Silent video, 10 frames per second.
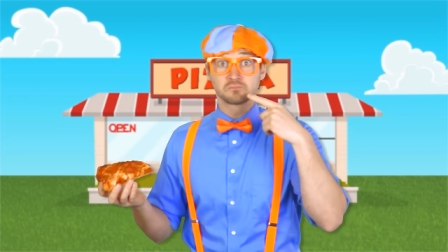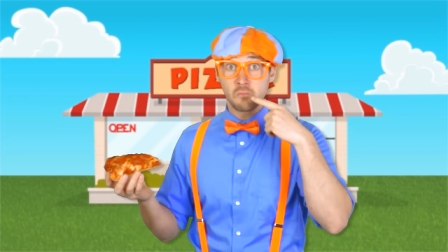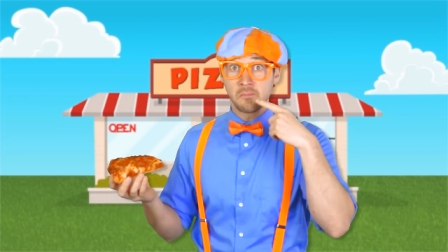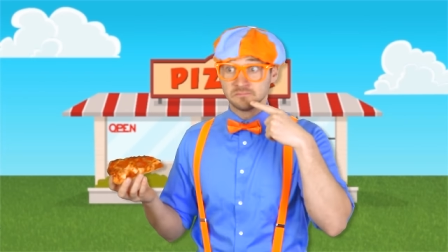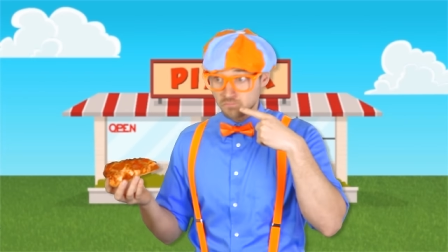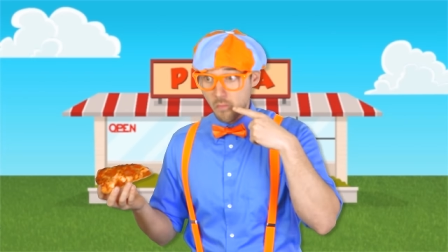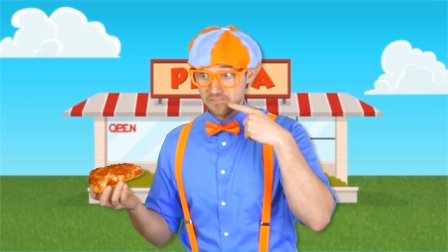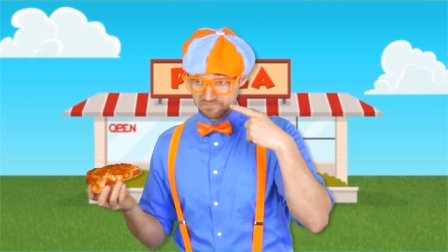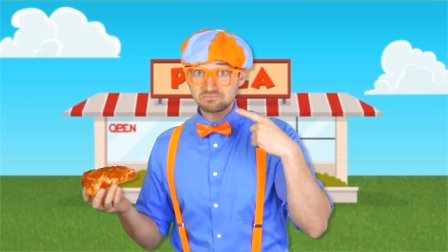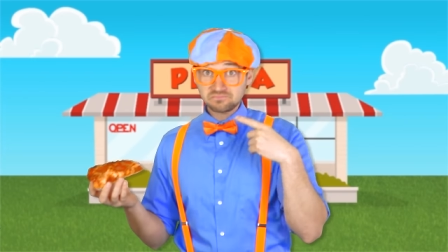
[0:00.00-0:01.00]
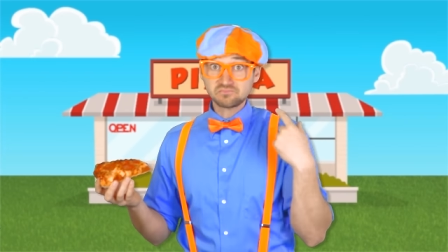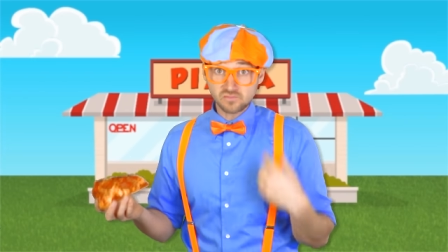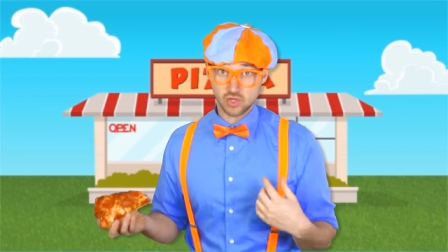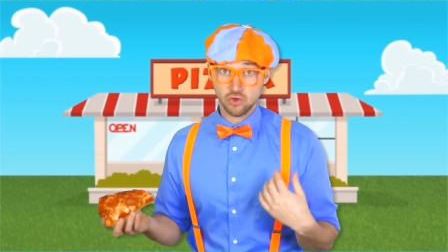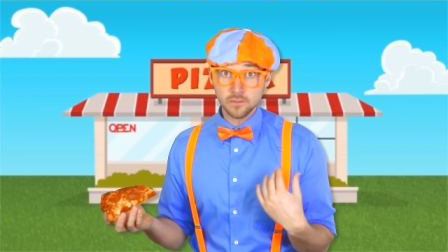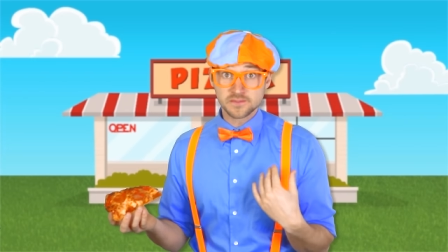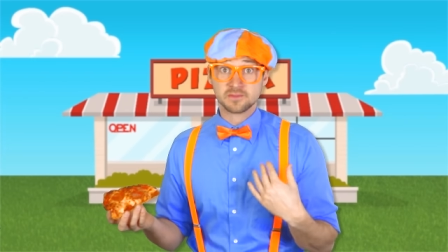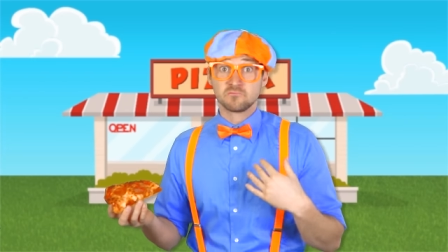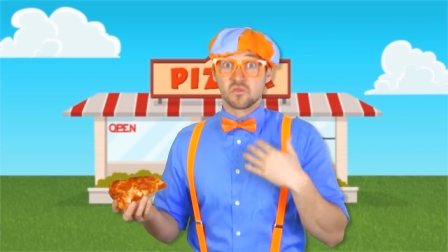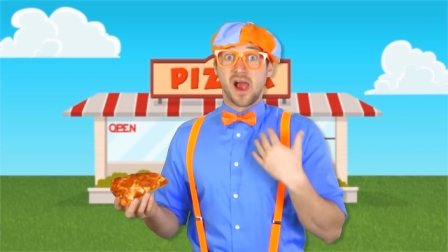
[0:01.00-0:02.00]
Mm. Oops,
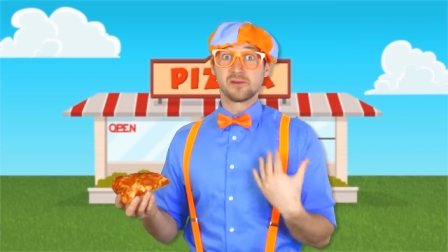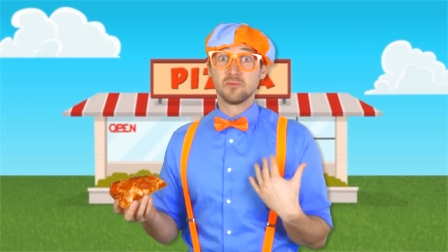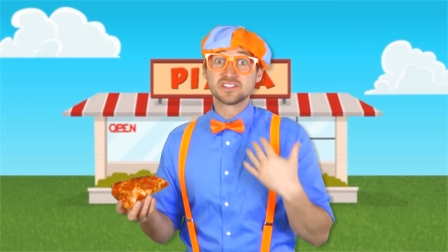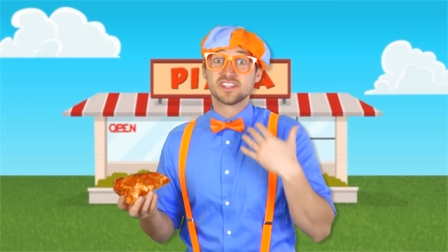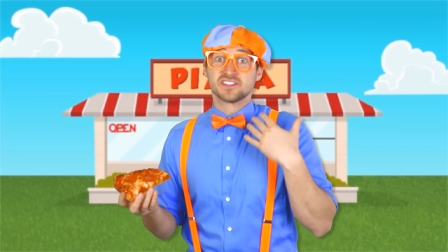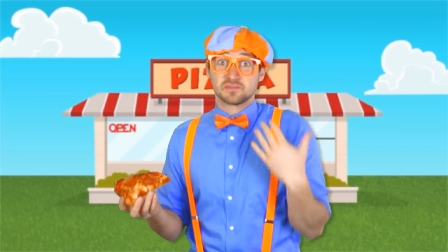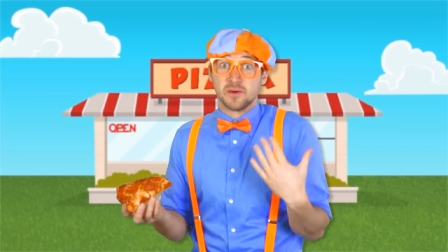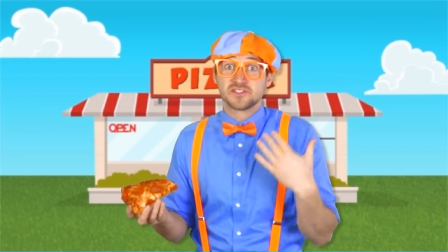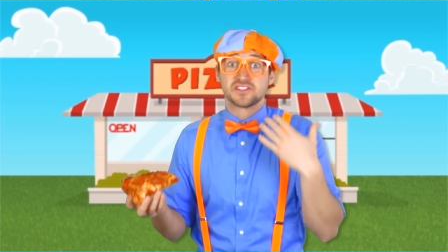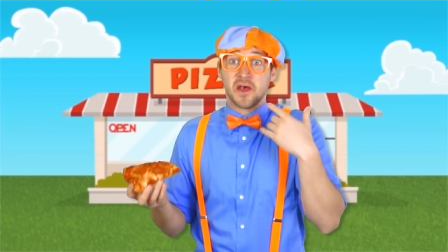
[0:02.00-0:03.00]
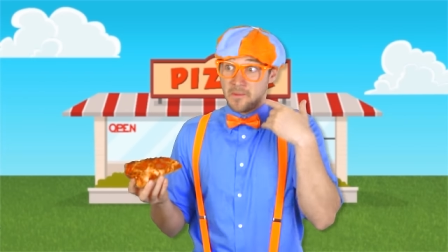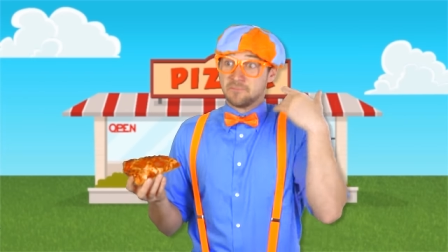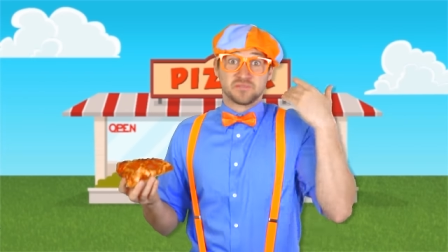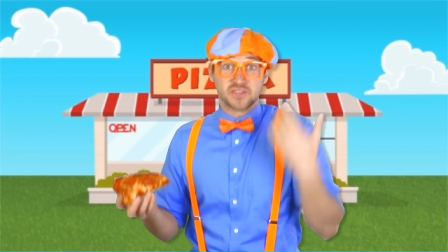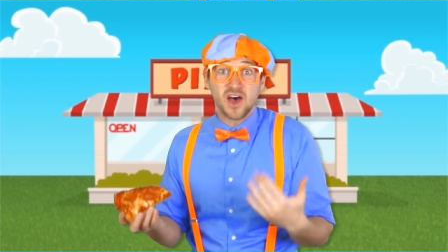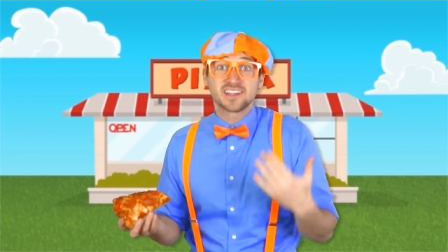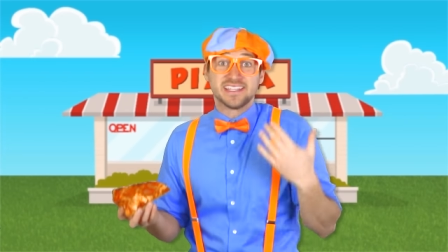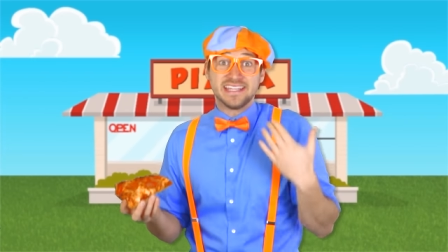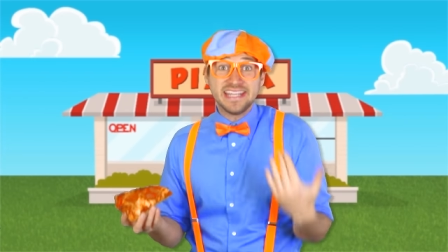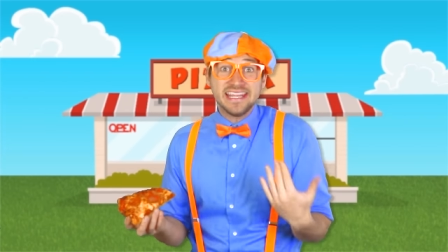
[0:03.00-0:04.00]
I wasn't supposed to talk
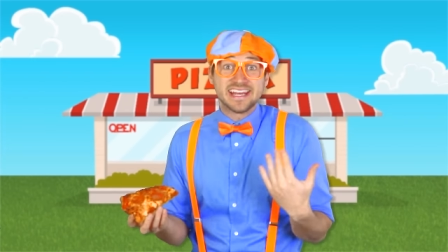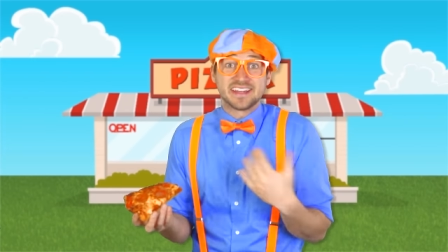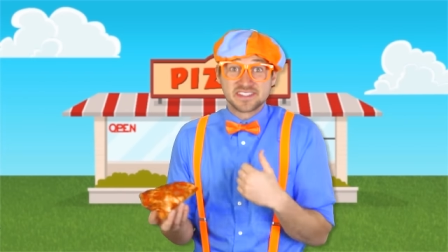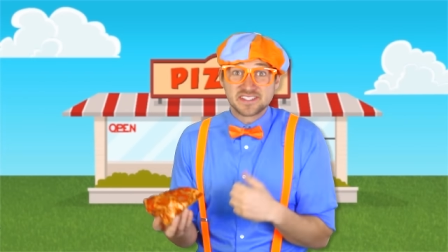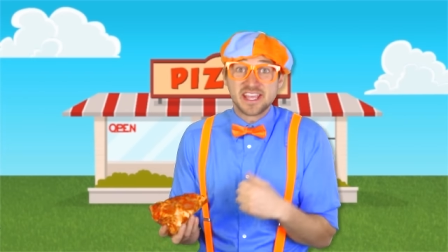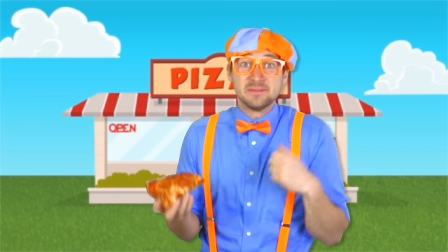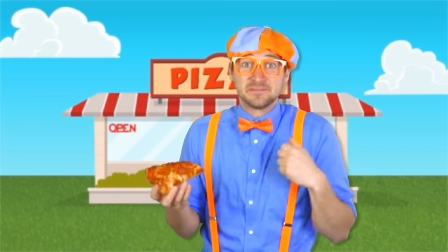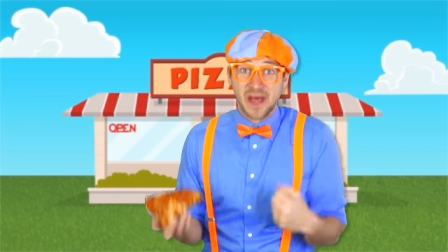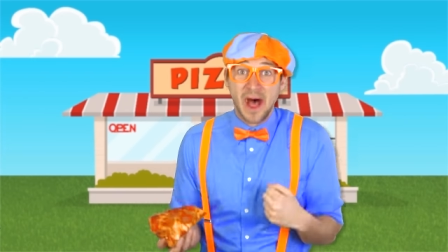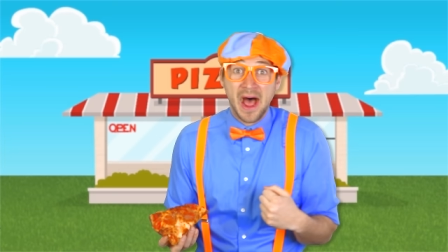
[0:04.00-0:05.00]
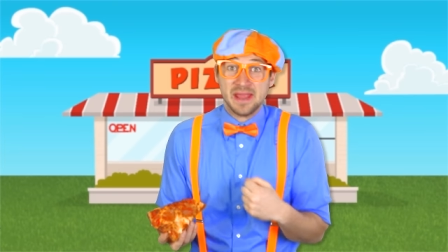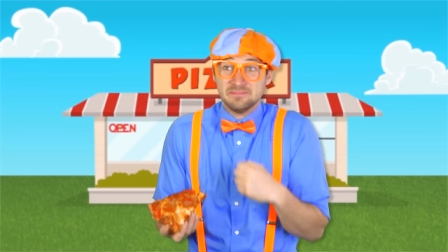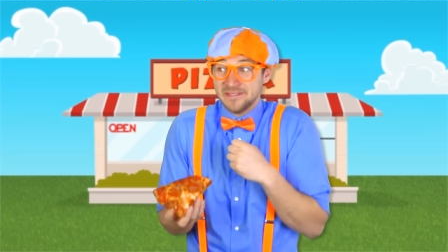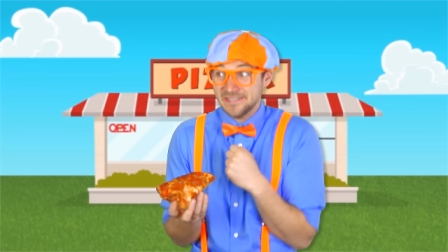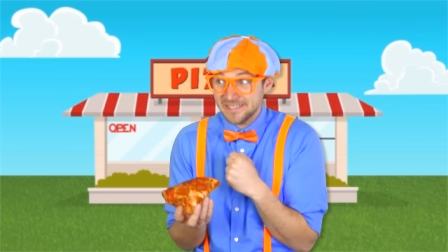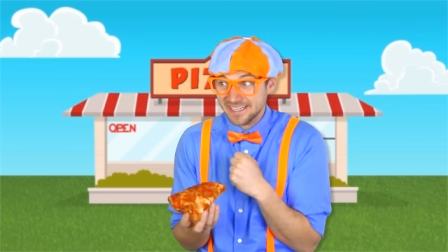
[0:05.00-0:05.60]
and eat at the same time.